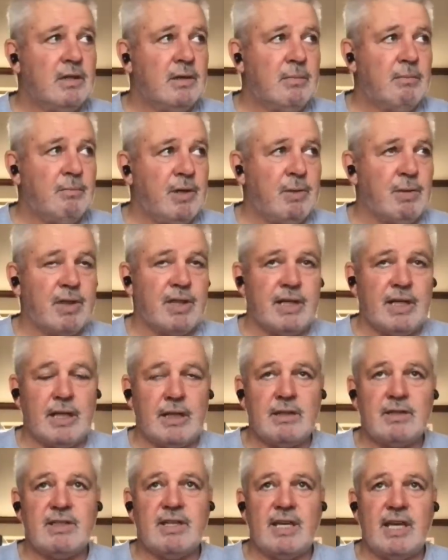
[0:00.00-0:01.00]
be with
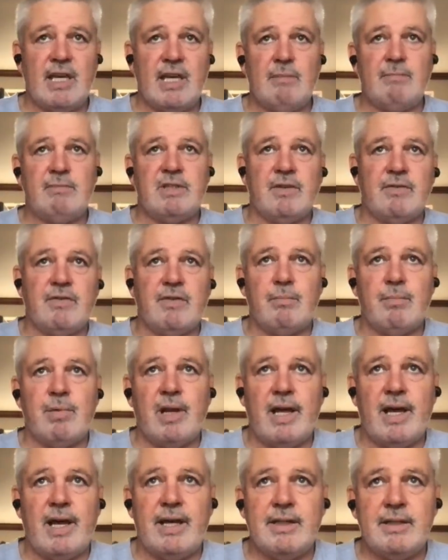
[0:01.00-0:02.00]
another team, different
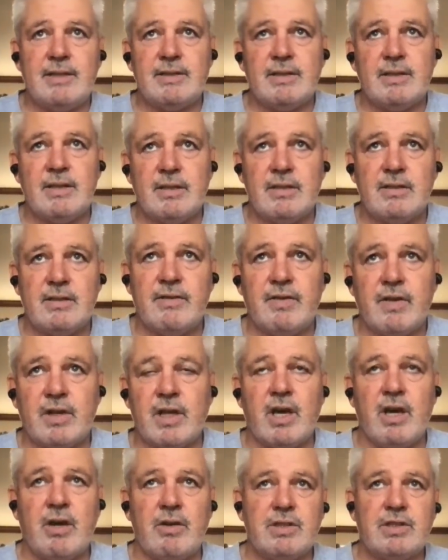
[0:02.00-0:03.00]
players,
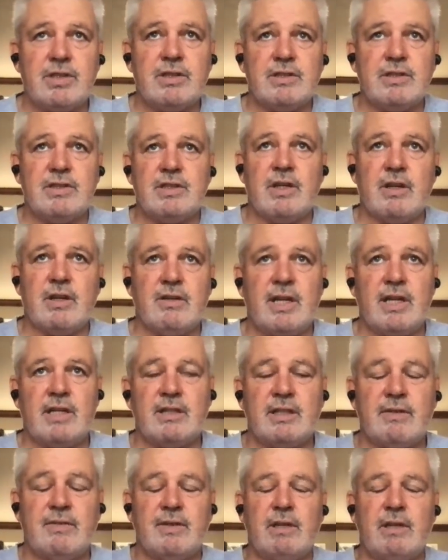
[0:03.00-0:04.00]
different coaches. So that
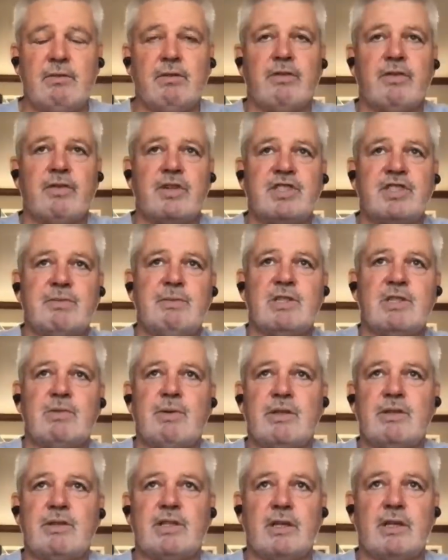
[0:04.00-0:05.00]
definitely refreshed me as
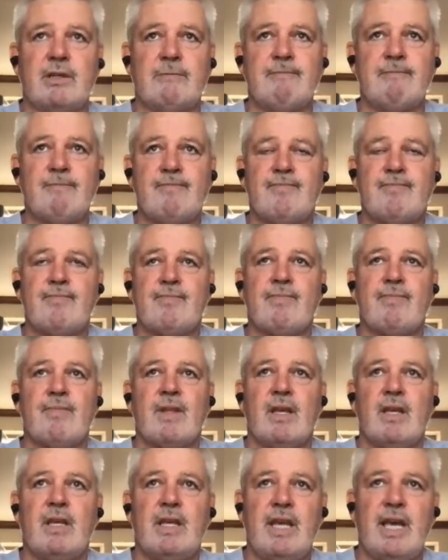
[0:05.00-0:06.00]
well. So
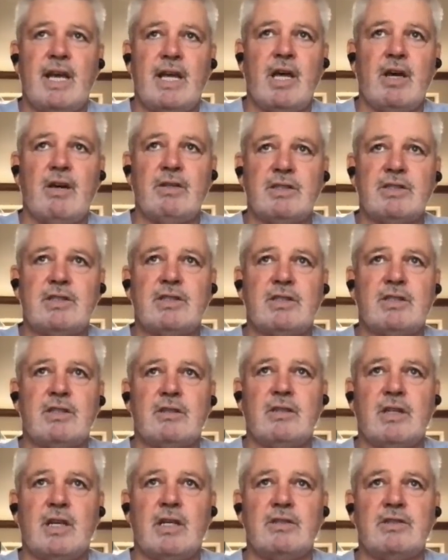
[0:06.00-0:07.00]
yeah, no, it's
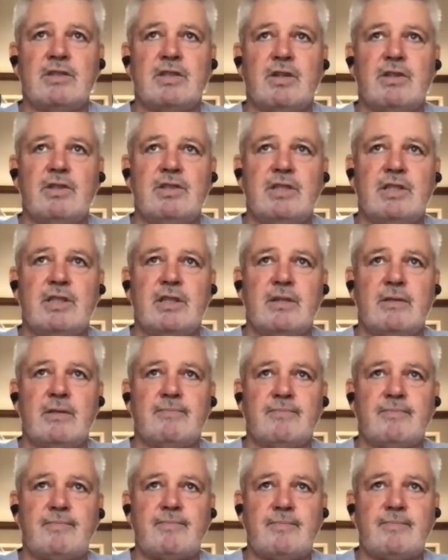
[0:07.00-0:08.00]
it's good to
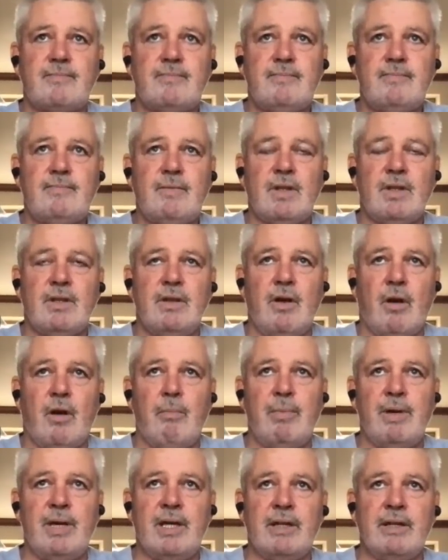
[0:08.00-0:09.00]

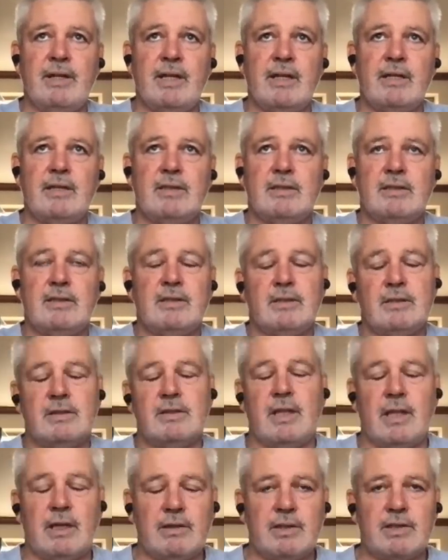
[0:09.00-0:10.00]
not be in the
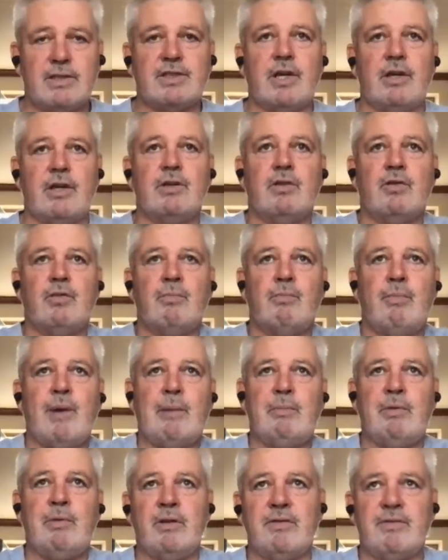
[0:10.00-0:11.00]
you know the so-called
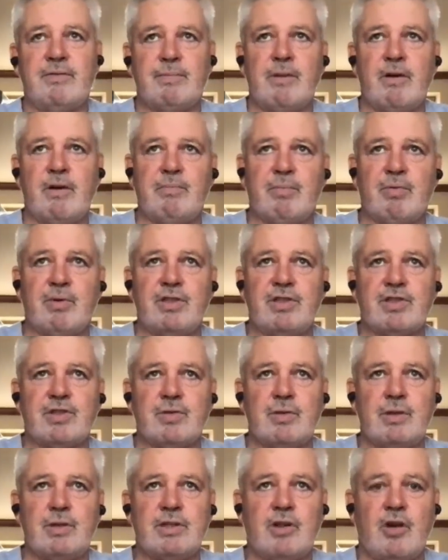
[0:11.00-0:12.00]
bubble of, of
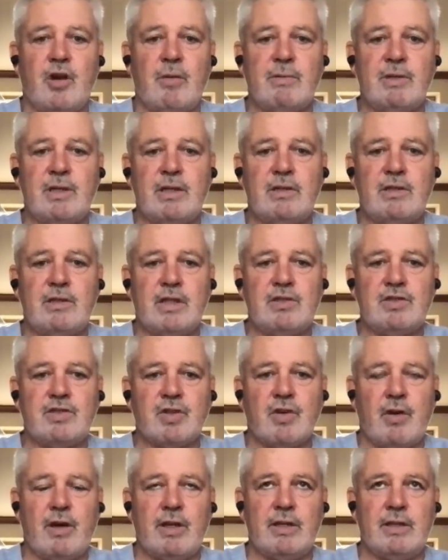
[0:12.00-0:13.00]
pressure all the time and, and
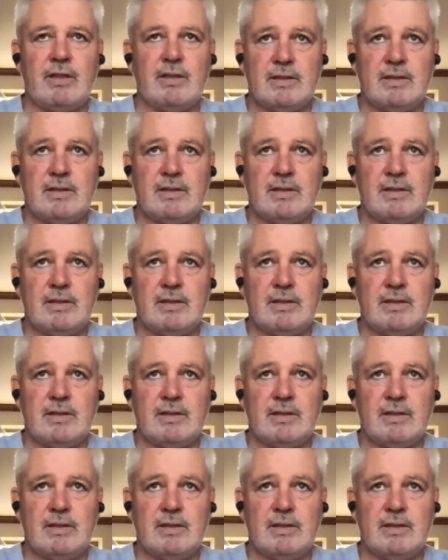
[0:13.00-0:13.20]
try and